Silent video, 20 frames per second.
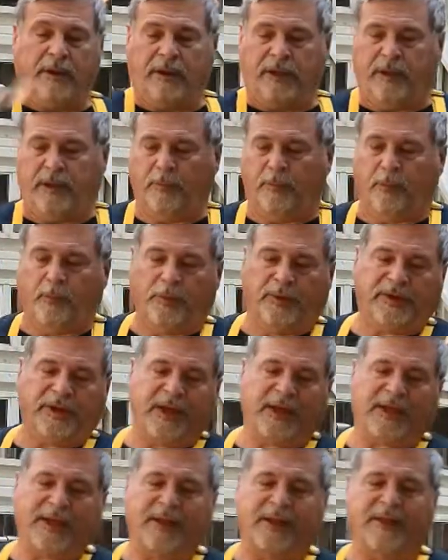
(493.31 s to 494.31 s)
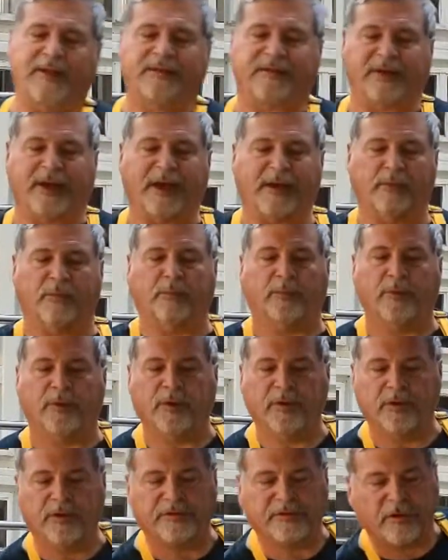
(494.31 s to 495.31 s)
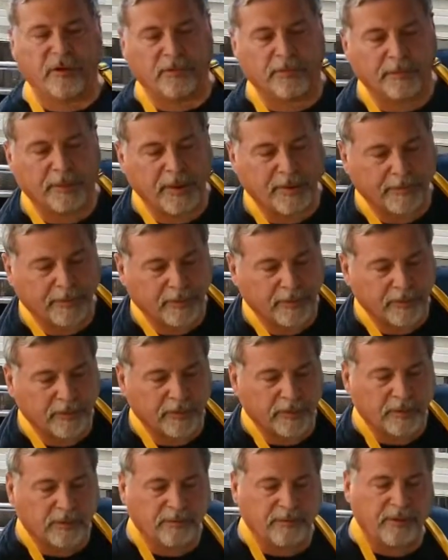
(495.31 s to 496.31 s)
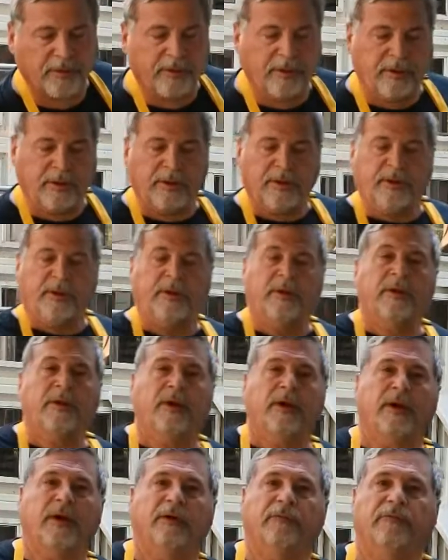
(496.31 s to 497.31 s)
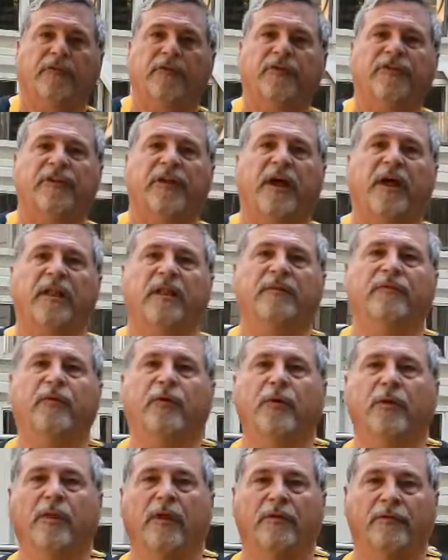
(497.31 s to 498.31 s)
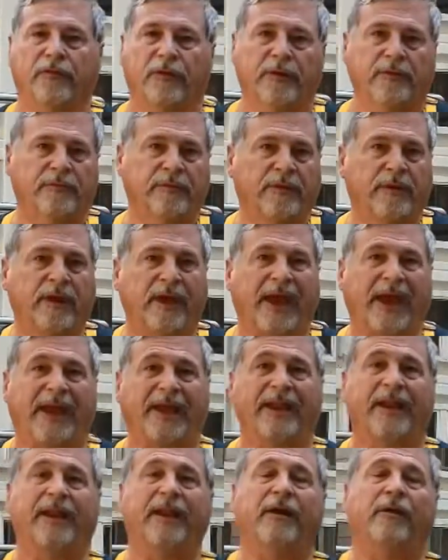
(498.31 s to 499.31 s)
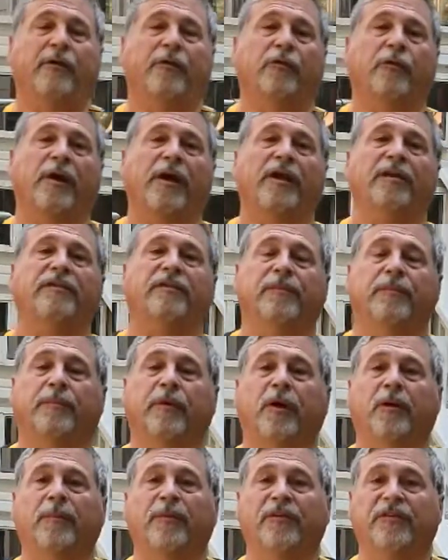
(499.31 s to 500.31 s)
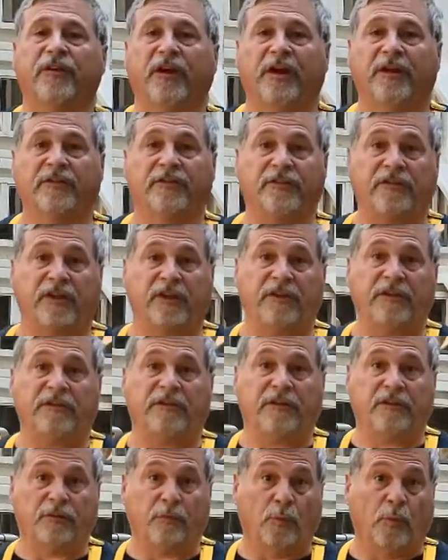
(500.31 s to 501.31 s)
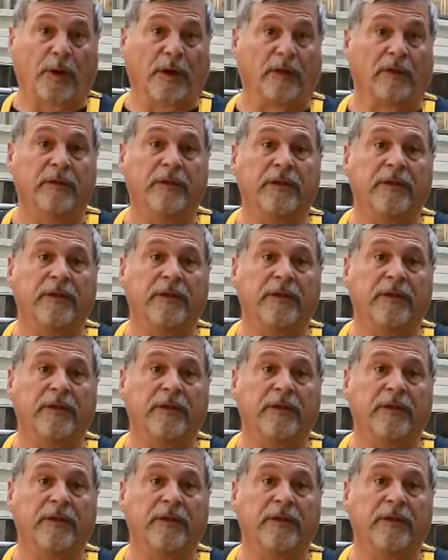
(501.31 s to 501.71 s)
And then when we take that inside, we'll put a little salt and pepper, a little virgin olive oil over it, and then I'll grate some Parmesan cheese as well.